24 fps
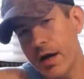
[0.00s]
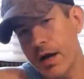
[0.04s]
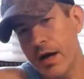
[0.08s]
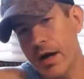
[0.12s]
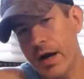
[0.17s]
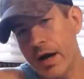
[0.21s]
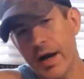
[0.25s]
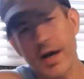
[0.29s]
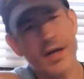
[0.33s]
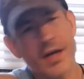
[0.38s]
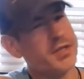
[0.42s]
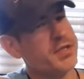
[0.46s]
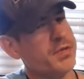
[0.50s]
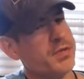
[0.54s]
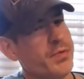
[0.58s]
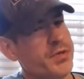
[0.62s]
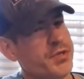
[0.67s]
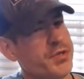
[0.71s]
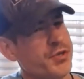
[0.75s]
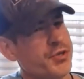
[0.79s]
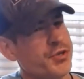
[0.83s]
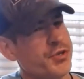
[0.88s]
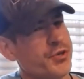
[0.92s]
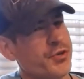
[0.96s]
I honestly
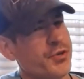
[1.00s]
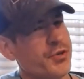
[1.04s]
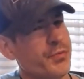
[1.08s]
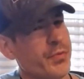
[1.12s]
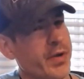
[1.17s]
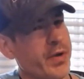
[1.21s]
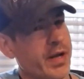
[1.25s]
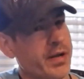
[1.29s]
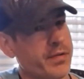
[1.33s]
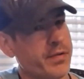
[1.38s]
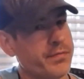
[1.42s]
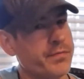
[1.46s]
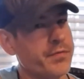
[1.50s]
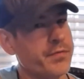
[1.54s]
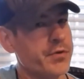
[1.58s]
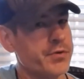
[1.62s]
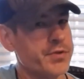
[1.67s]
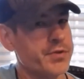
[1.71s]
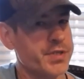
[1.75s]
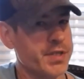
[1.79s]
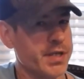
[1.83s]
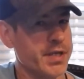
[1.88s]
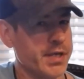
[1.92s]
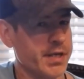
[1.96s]
wasn't sure when I
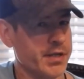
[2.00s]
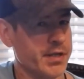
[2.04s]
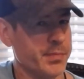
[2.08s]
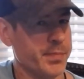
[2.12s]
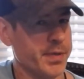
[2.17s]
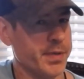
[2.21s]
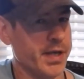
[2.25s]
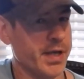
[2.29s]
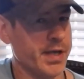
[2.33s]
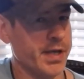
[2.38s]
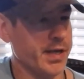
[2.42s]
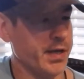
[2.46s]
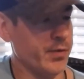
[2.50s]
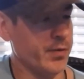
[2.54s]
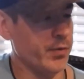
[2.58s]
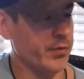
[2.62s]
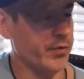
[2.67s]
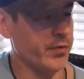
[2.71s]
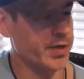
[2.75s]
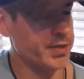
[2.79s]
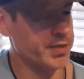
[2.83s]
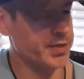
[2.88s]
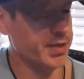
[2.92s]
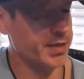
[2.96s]
first did it at the beginning whether
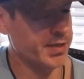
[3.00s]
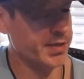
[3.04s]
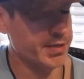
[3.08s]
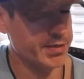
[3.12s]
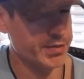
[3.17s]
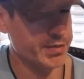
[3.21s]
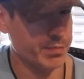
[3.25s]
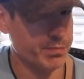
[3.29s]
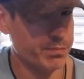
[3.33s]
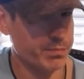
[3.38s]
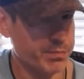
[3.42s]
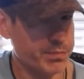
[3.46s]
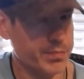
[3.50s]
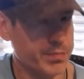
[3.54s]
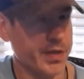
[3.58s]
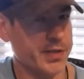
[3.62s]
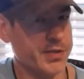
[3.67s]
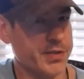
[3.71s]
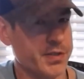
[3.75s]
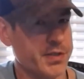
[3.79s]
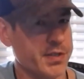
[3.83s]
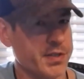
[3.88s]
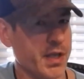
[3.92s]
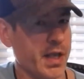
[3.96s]
I did it as
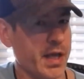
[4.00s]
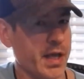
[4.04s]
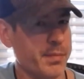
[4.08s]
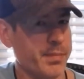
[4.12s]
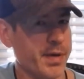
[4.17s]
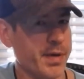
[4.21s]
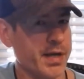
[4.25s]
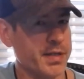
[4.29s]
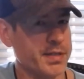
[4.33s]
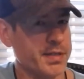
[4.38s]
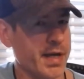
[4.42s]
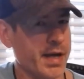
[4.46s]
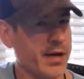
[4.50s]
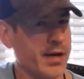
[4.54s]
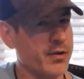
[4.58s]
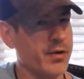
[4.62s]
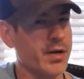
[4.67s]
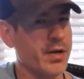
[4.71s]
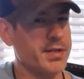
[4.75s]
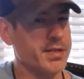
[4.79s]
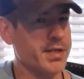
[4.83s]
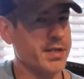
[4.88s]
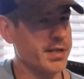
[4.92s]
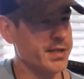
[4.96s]
a slide back down or
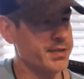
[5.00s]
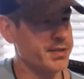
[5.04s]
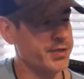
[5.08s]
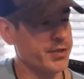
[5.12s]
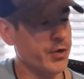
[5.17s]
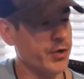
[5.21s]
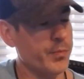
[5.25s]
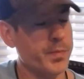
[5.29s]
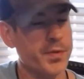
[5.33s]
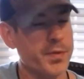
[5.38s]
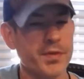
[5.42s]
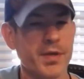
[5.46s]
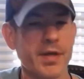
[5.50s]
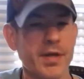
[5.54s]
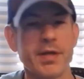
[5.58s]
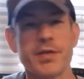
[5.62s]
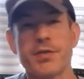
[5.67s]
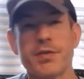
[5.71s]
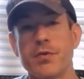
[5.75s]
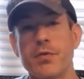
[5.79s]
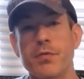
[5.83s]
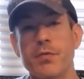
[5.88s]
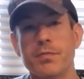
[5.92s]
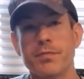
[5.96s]
I did it as an open thing.
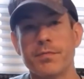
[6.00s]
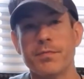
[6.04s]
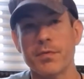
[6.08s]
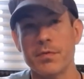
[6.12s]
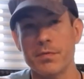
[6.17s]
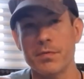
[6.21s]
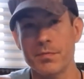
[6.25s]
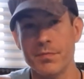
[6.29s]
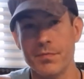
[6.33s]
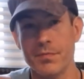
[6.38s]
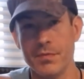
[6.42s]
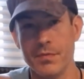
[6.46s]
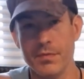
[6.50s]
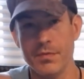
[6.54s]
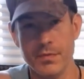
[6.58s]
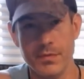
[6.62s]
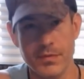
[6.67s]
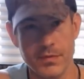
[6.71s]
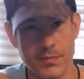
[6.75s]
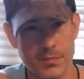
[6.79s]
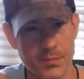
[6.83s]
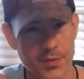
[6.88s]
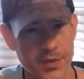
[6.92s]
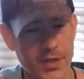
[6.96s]
So for
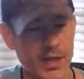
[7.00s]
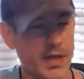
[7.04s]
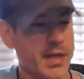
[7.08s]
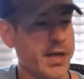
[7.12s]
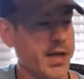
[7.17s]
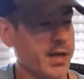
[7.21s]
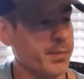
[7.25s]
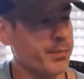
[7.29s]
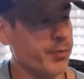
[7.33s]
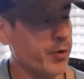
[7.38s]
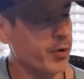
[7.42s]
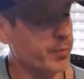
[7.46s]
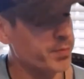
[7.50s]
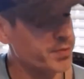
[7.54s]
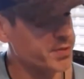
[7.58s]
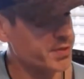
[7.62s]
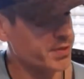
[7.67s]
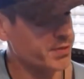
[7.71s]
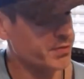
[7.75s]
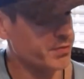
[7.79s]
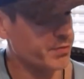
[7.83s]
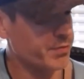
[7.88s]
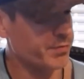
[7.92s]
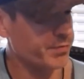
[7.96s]
beginning
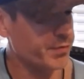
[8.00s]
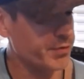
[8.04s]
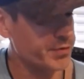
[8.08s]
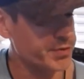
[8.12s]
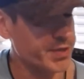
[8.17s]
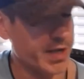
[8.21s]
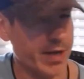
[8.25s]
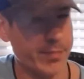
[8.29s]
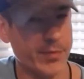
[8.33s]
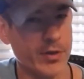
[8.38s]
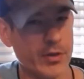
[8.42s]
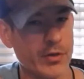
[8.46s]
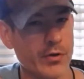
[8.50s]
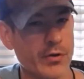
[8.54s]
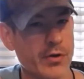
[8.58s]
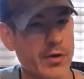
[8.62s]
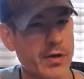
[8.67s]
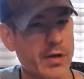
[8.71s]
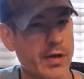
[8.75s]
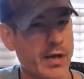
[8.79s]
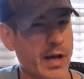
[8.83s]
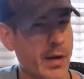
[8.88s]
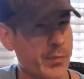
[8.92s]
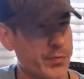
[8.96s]
purposes, or the first time you're learning
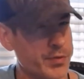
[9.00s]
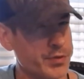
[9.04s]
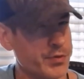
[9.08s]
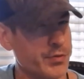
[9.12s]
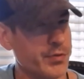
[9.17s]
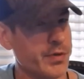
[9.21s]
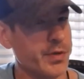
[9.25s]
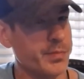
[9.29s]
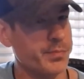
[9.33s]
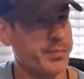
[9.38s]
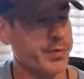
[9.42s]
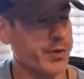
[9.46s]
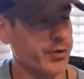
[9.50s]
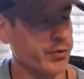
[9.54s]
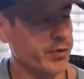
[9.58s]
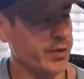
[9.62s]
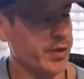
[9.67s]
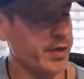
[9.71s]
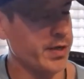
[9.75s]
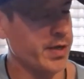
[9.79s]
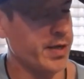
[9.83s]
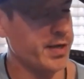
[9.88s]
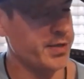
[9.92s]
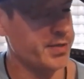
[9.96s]
it, I would do it
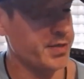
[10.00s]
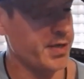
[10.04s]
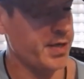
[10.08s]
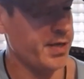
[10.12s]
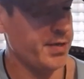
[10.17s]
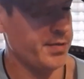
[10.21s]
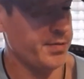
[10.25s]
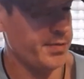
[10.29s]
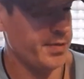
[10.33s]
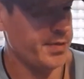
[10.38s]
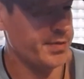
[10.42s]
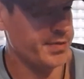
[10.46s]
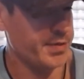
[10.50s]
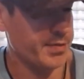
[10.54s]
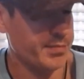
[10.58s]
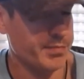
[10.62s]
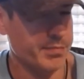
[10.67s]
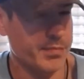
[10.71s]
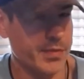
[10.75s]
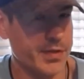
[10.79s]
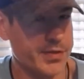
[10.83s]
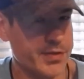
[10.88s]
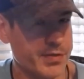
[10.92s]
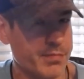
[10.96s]
purely as a
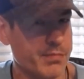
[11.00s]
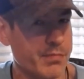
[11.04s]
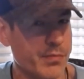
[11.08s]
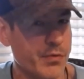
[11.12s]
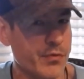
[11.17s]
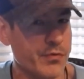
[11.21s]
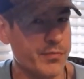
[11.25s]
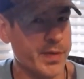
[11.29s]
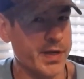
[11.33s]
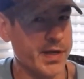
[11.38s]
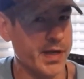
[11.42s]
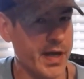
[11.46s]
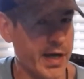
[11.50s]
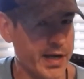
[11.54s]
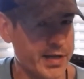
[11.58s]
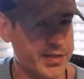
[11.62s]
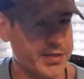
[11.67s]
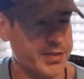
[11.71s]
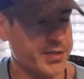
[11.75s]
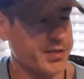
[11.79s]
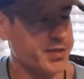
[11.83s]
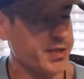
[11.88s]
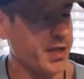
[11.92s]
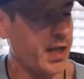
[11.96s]
movement, not
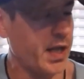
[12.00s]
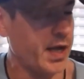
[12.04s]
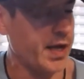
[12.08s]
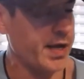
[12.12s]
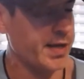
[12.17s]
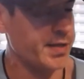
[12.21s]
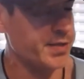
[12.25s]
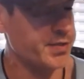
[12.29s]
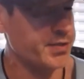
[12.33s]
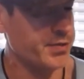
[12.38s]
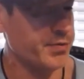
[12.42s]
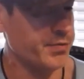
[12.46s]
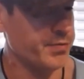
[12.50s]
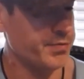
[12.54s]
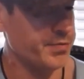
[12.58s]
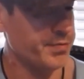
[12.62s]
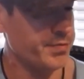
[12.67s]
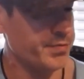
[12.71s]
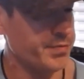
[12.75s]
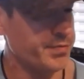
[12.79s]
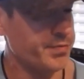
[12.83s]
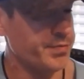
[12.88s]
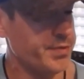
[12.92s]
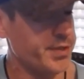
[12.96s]
as a slide. So
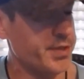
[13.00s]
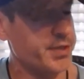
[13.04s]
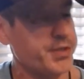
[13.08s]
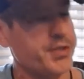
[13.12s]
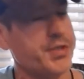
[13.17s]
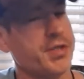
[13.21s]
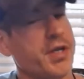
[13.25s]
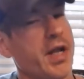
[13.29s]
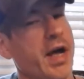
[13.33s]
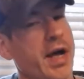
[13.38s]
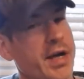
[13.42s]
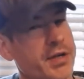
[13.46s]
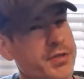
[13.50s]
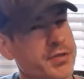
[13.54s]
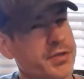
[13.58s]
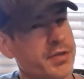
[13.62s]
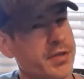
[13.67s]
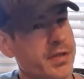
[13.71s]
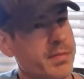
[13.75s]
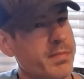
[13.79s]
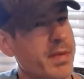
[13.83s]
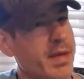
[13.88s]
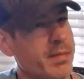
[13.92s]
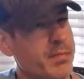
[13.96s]
this should
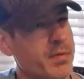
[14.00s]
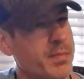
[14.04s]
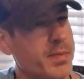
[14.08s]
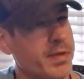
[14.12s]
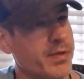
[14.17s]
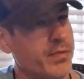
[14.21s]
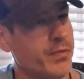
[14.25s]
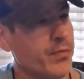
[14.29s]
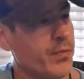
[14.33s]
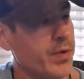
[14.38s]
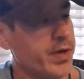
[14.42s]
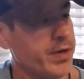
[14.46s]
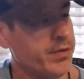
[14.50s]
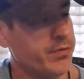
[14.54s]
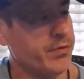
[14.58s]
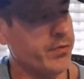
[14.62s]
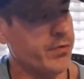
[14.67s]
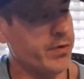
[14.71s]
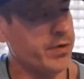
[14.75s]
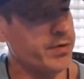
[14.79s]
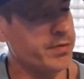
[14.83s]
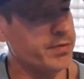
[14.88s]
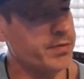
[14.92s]
actually maybe be the way to do it.